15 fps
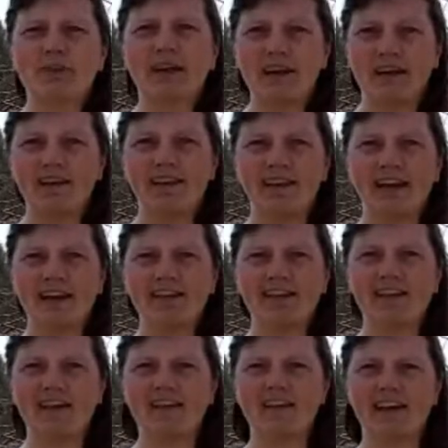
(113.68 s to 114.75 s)
let's
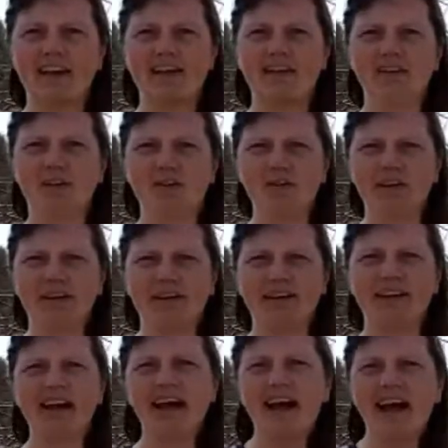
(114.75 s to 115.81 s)
get going.
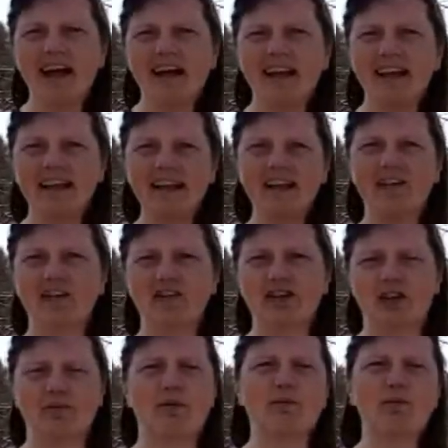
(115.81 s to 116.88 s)
Ladies and
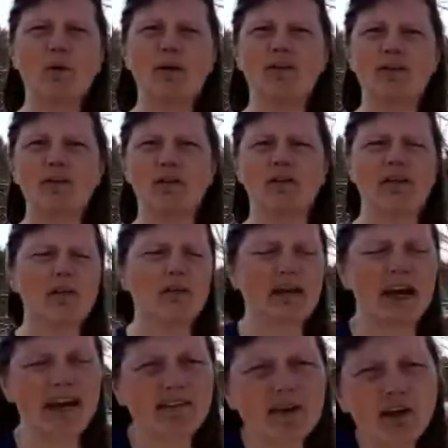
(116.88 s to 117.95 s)
gentlemen, boys and girls, I'm going to
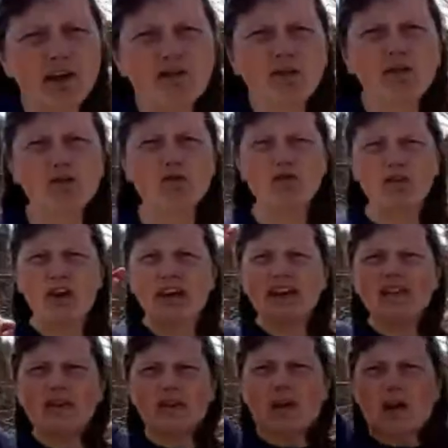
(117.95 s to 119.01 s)
ask all of you to raise
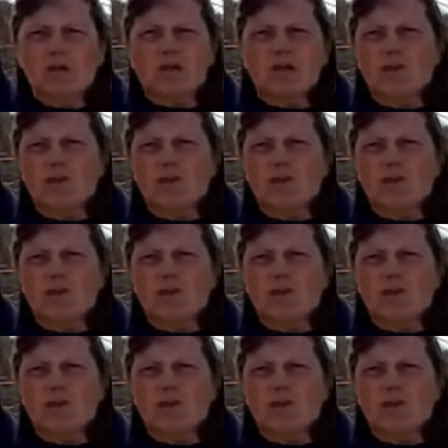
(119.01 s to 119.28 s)
your arms up.